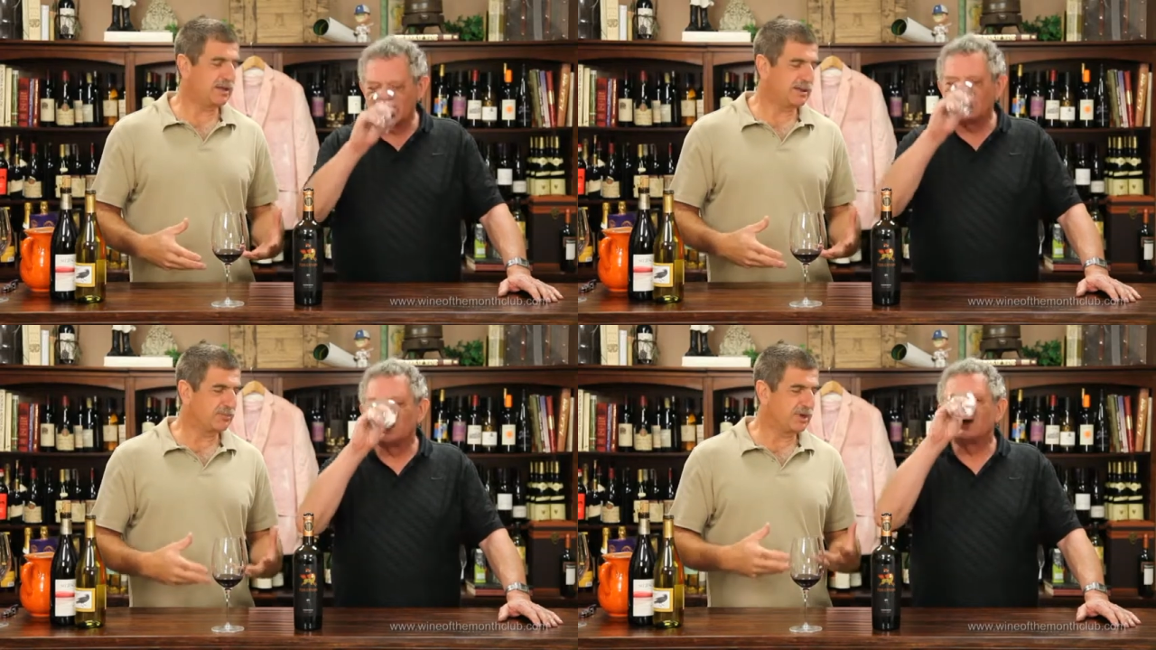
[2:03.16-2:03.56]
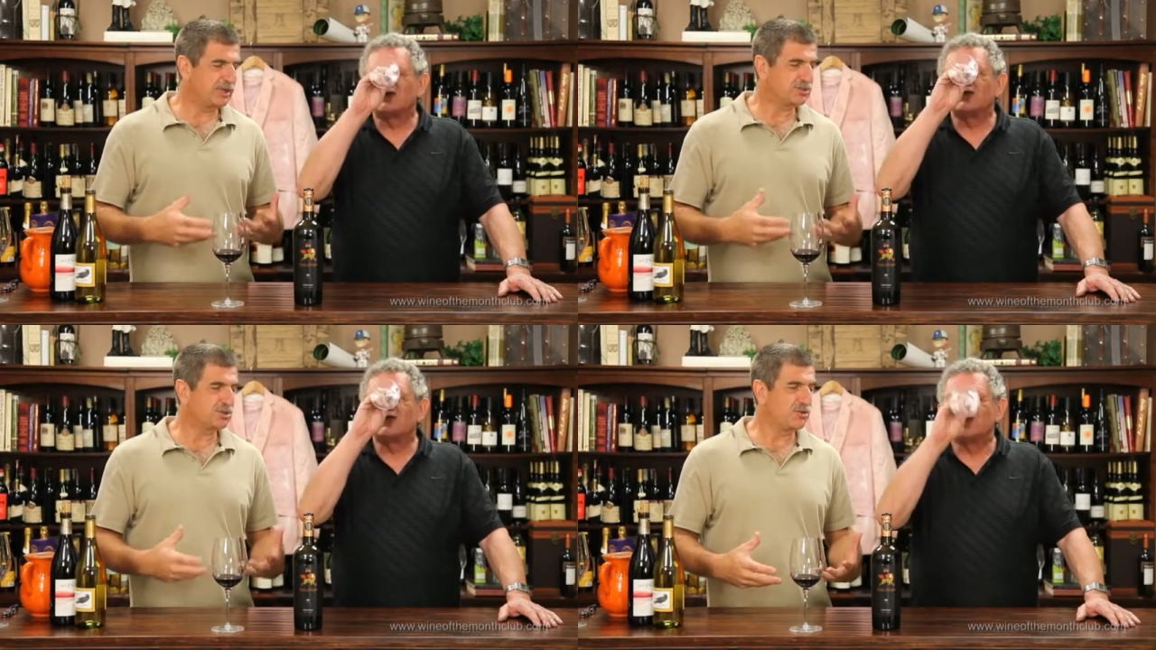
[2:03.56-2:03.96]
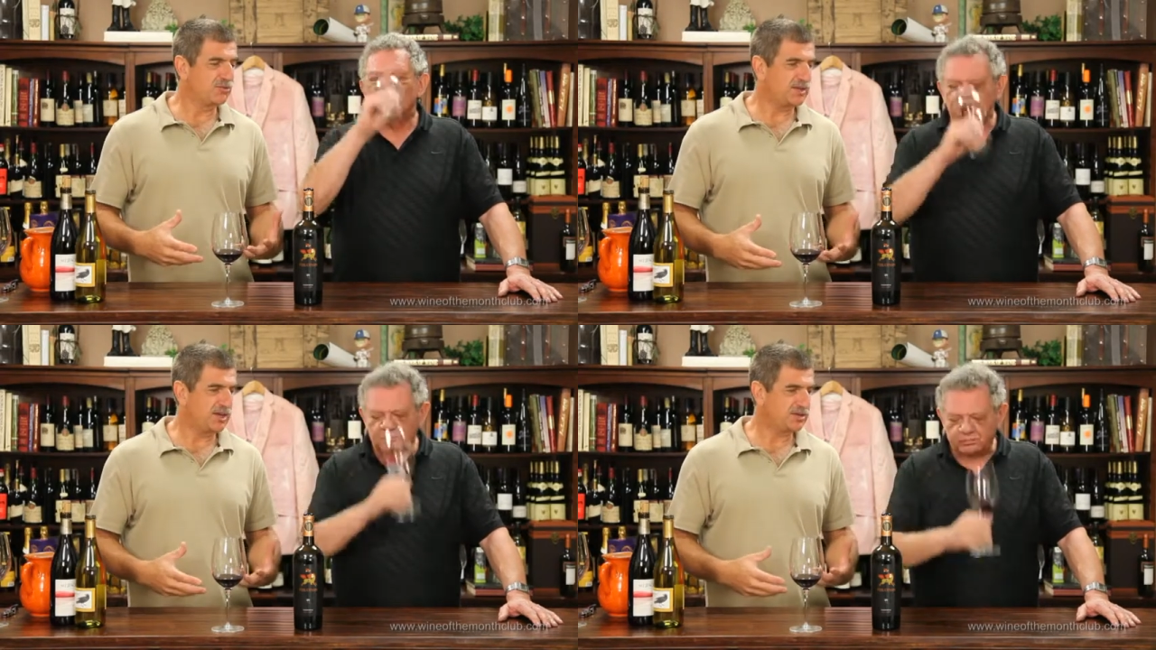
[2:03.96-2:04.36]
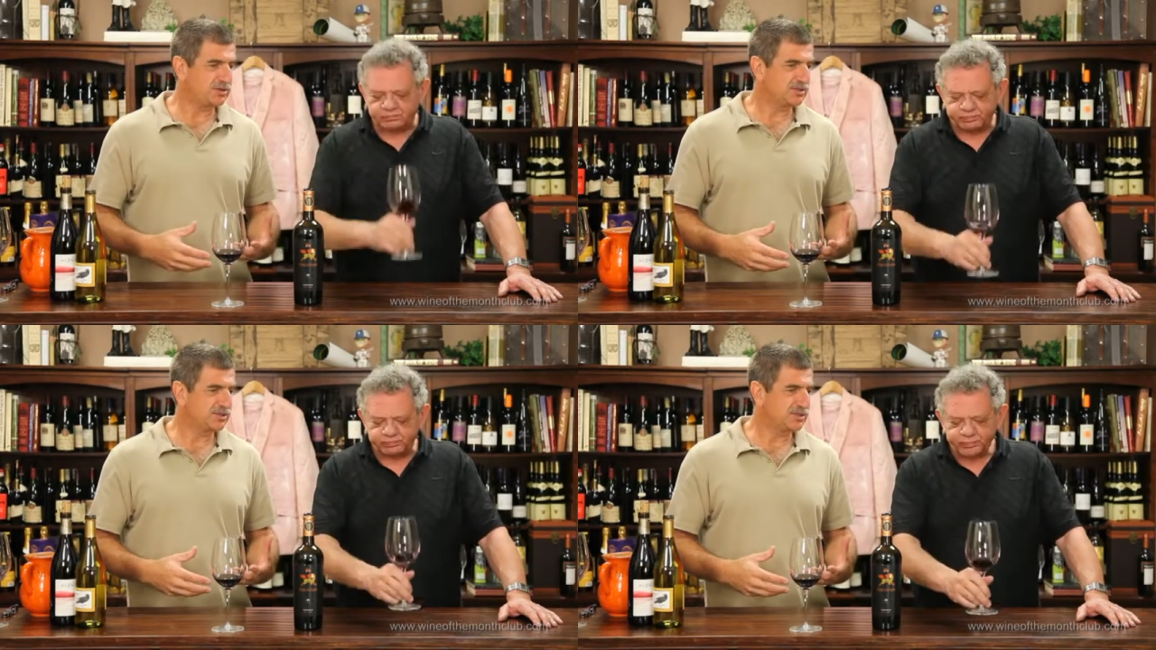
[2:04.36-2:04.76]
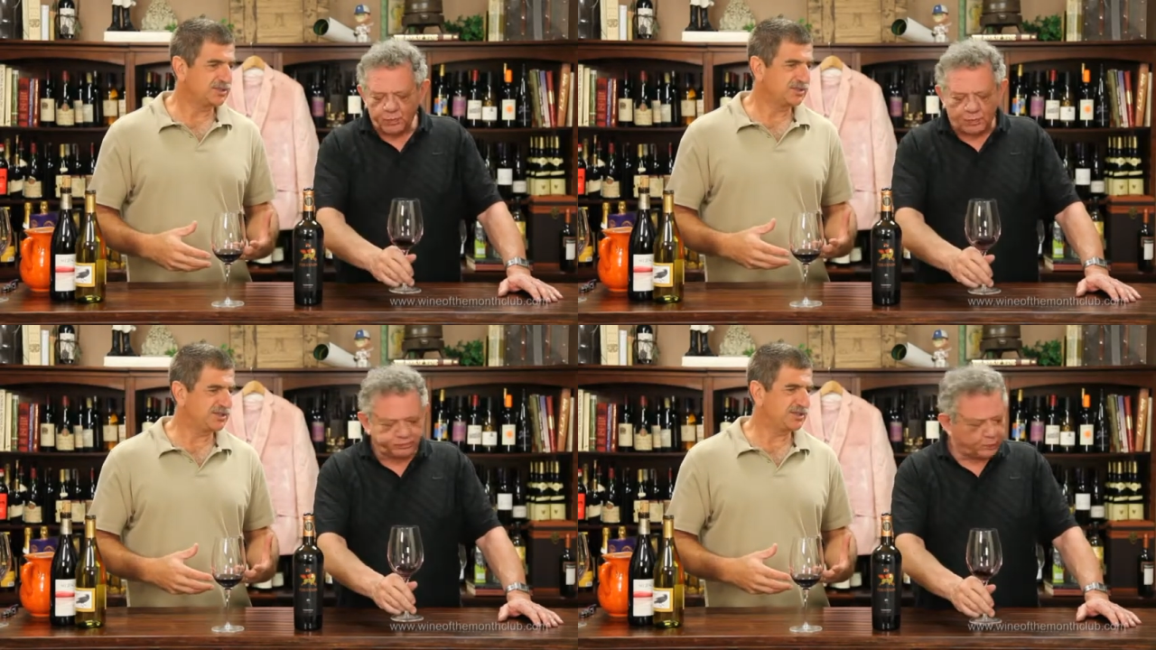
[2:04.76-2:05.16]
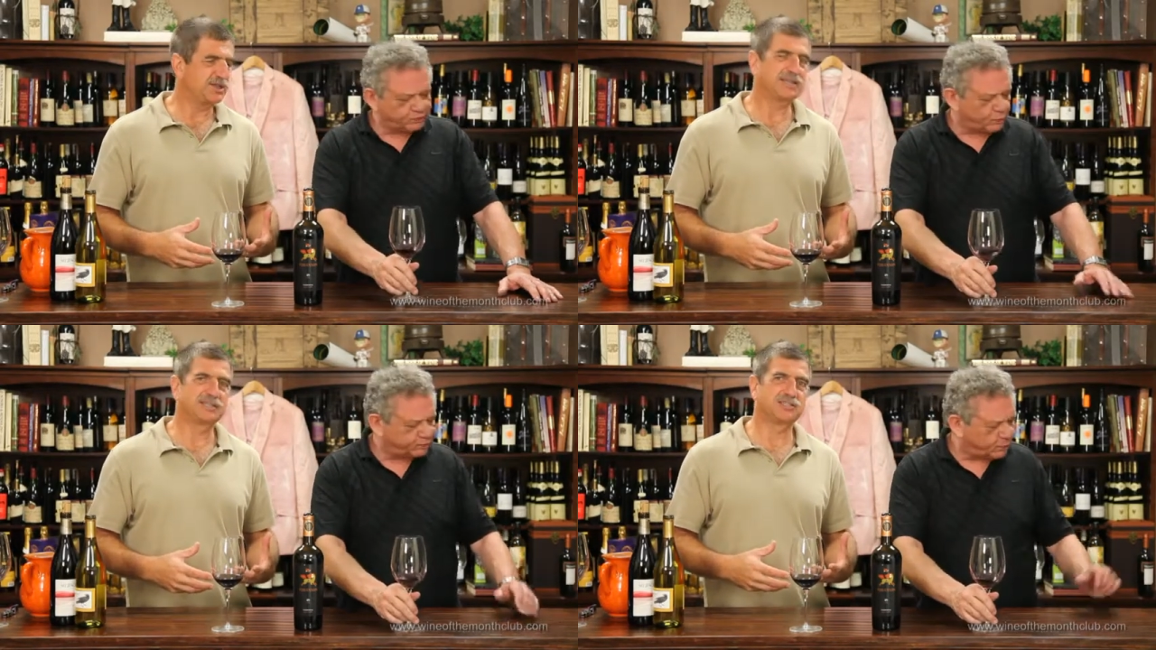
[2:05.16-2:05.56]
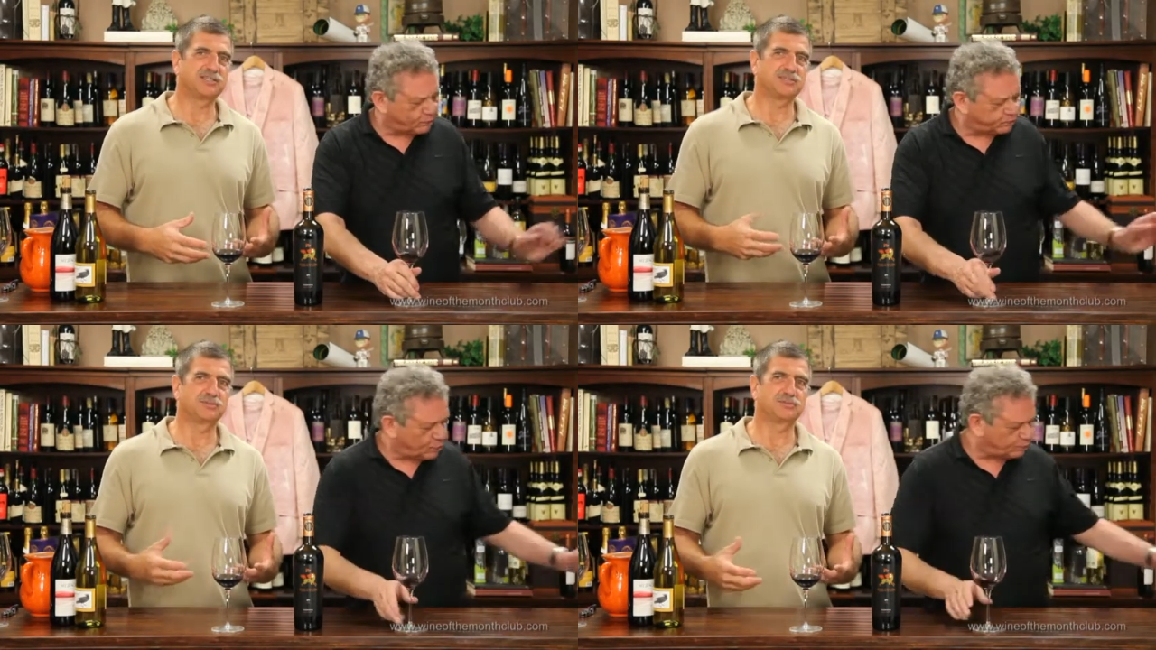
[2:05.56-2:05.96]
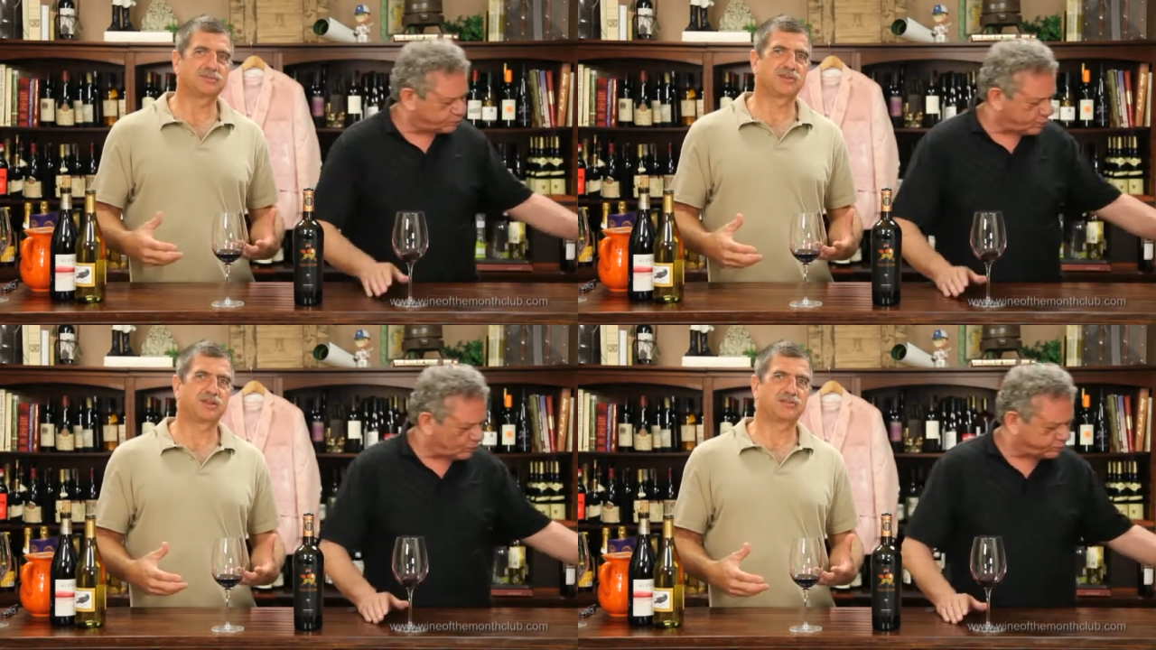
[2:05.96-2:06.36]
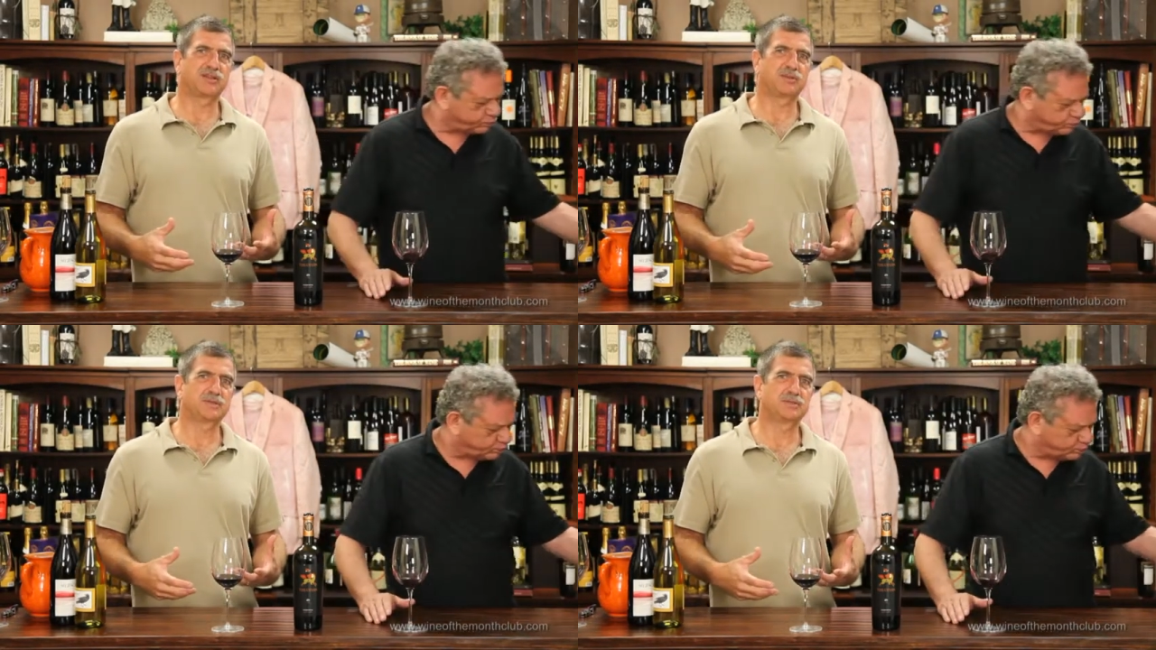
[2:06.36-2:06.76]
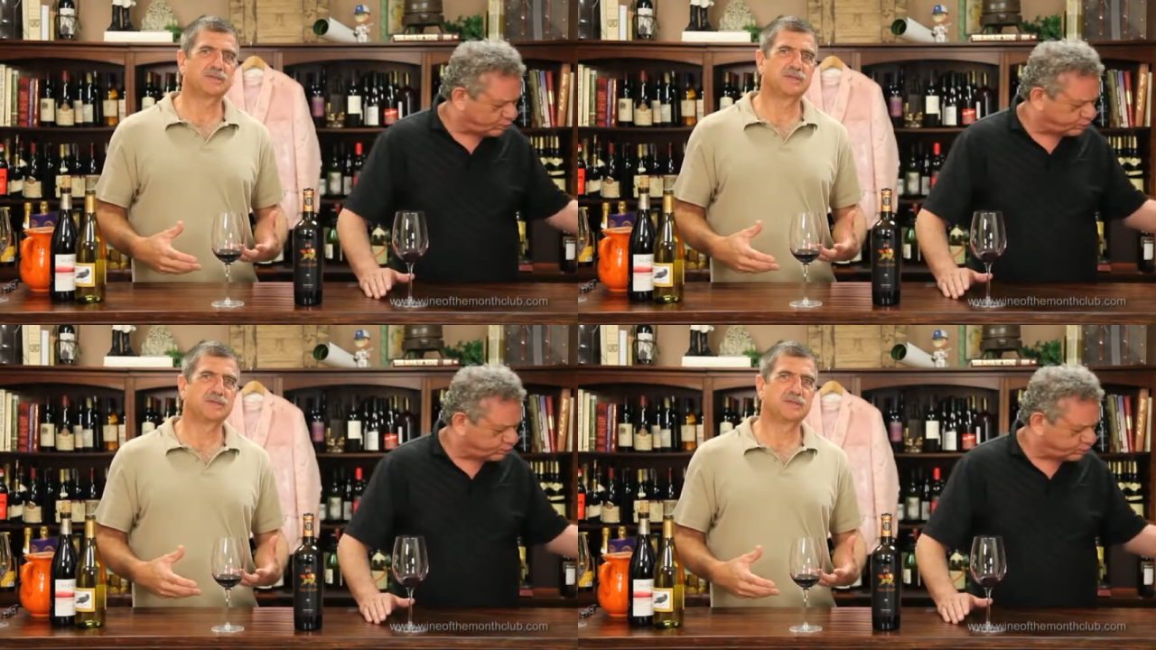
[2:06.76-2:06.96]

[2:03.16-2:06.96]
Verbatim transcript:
Speaker 1: and I'm reading Escoffier's. Listen to this. You'll like this since you're a friend of the family's.